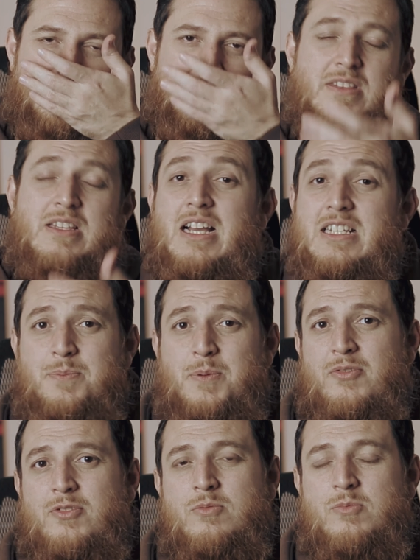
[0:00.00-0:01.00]
Nice
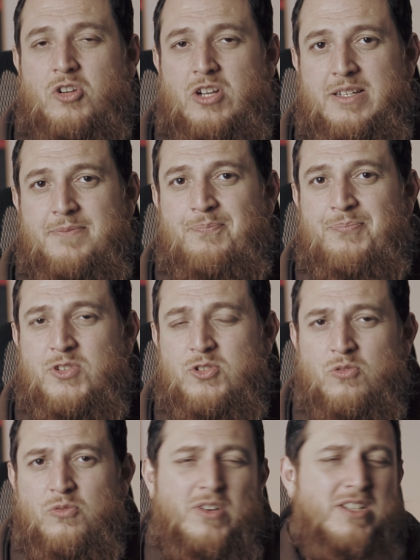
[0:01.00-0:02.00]
perfume, okay.
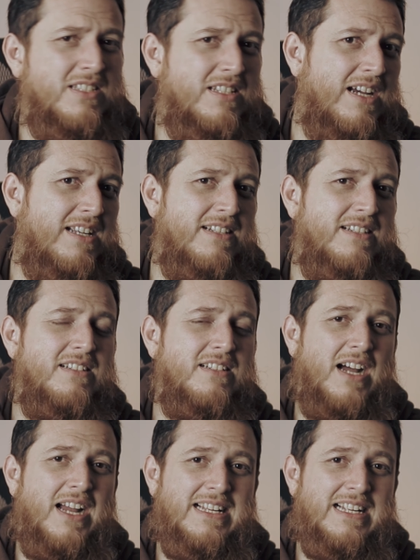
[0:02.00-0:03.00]
So first I didn't
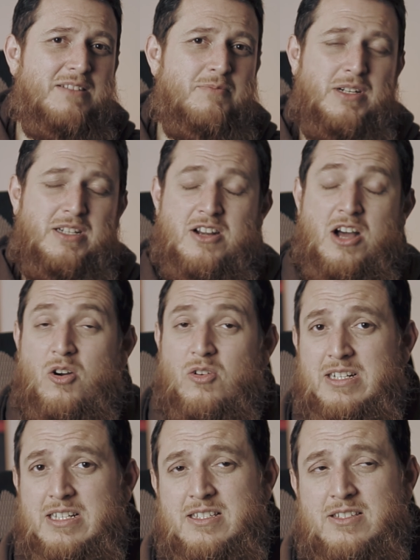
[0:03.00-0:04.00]
like it, but now
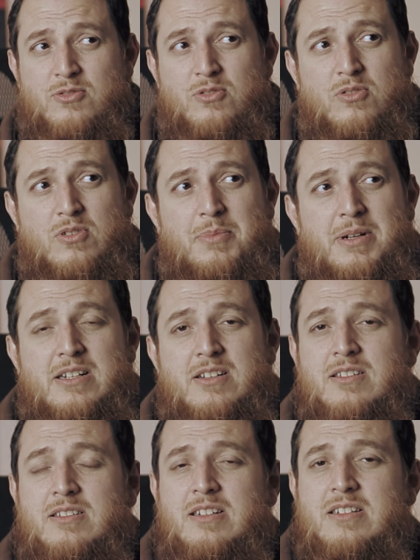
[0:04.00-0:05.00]
it is a bit
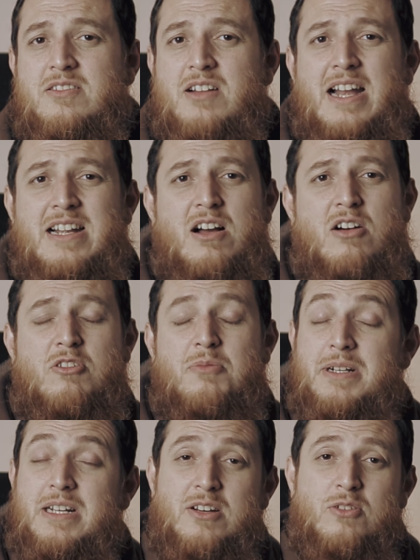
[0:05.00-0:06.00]
in dry down and
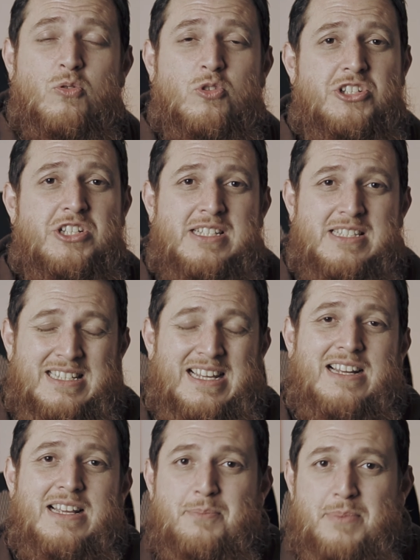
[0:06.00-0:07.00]
middle notes, it is
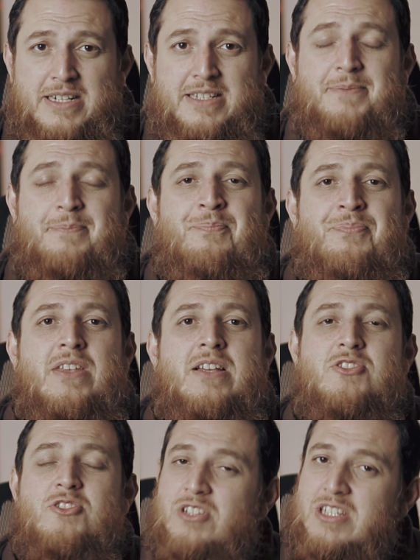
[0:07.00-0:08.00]
getting better.
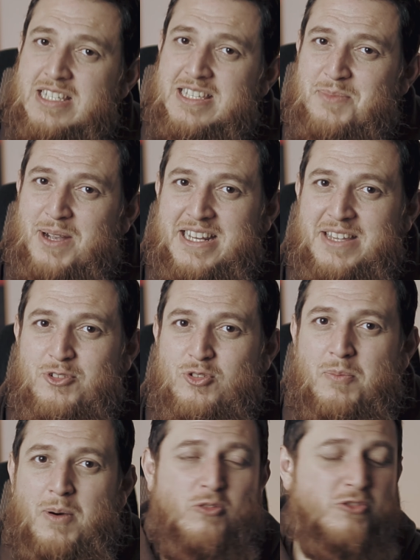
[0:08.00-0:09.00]
So this is my review
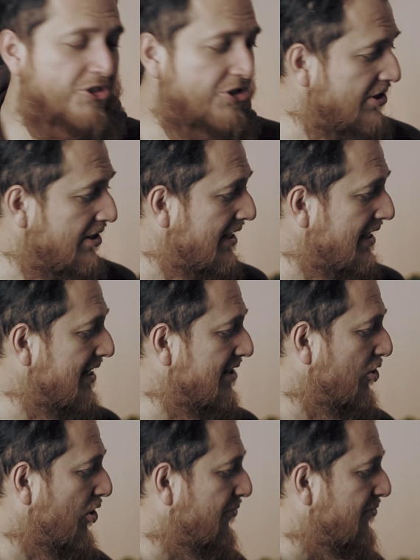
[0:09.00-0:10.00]
about Layers
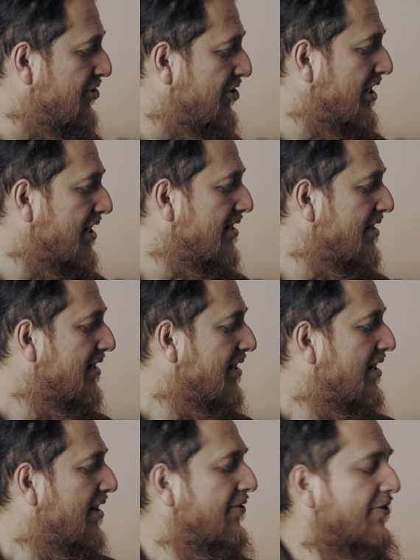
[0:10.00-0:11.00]
of Jade
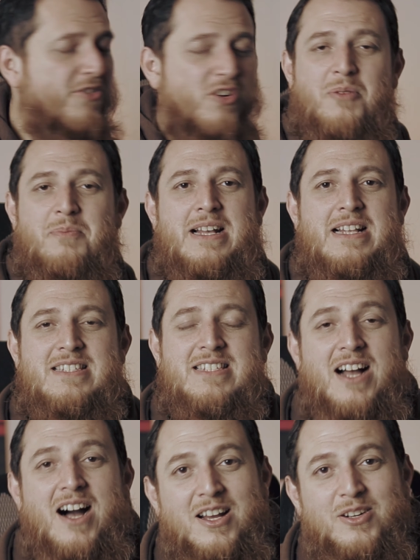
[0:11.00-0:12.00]
from
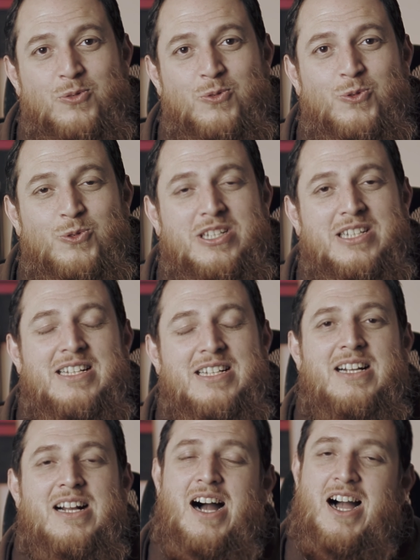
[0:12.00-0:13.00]
Ensar Oud.
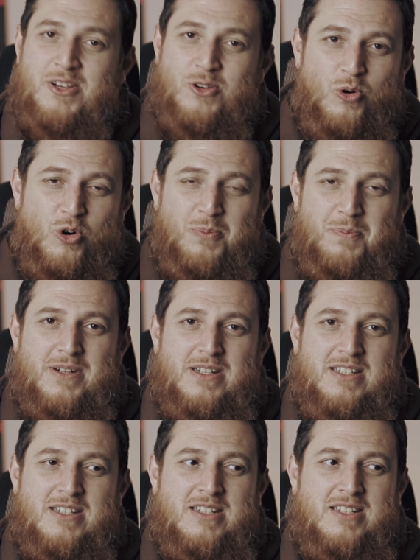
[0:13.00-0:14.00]
I hope
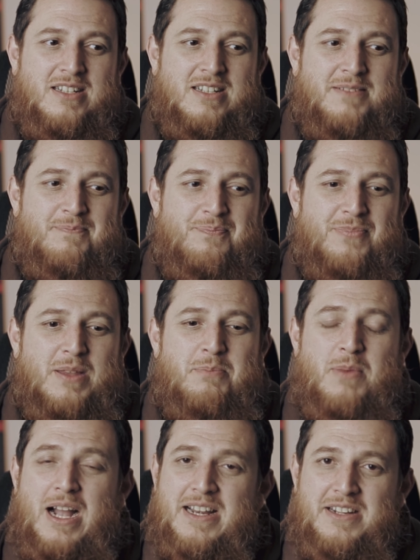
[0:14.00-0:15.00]

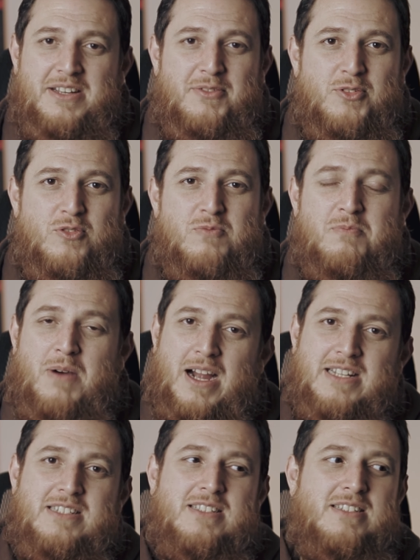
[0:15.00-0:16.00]
my review
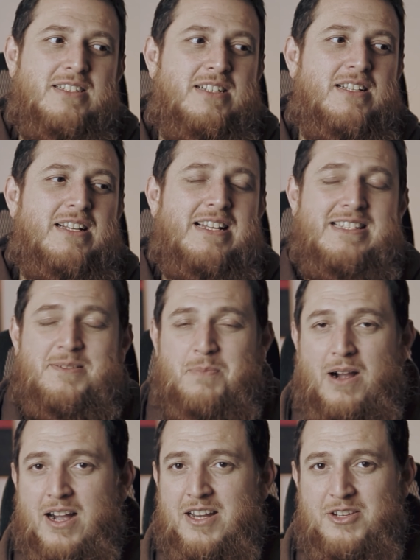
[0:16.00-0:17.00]
might
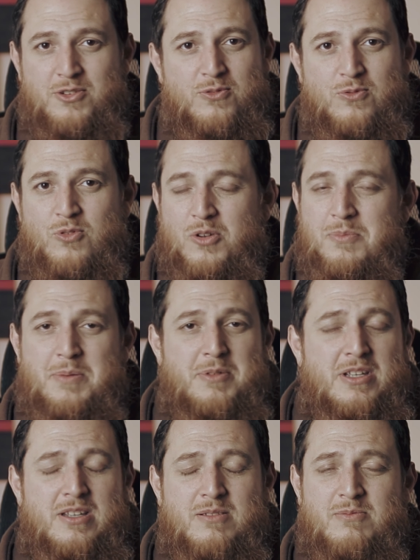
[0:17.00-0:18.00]
inspire you or
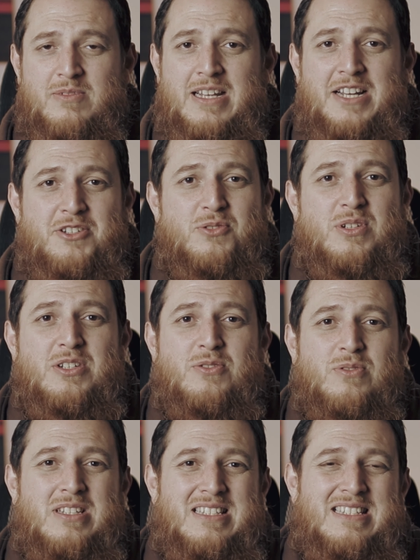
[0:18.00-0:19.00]
maybe get you into
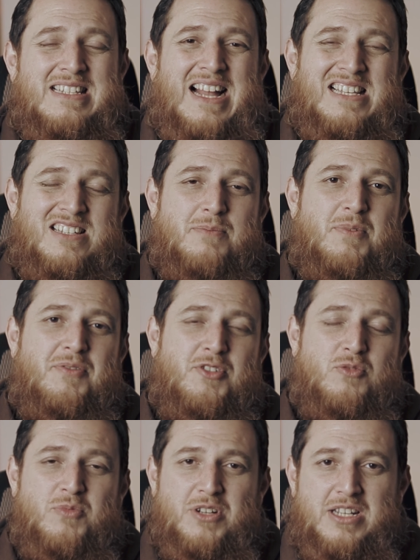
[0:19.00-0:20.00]
this natural
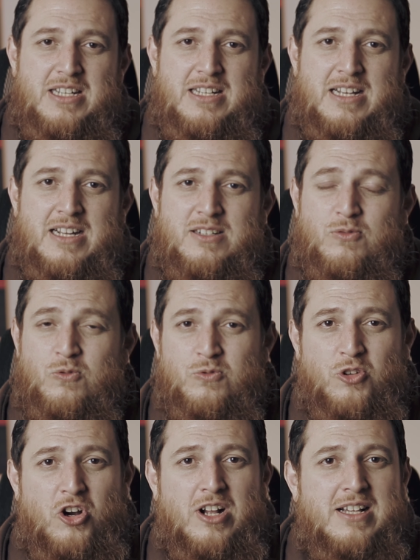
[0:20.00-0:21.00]
perfumery and oud
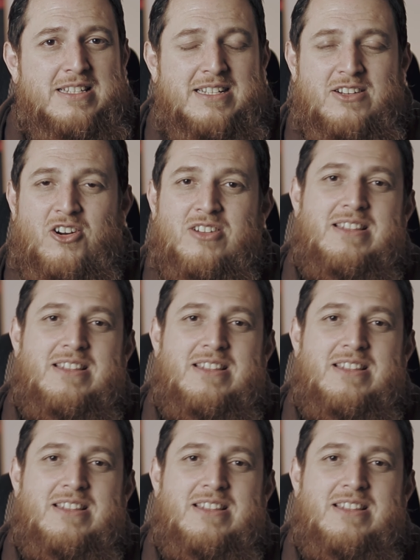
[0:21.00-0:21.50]
oils and all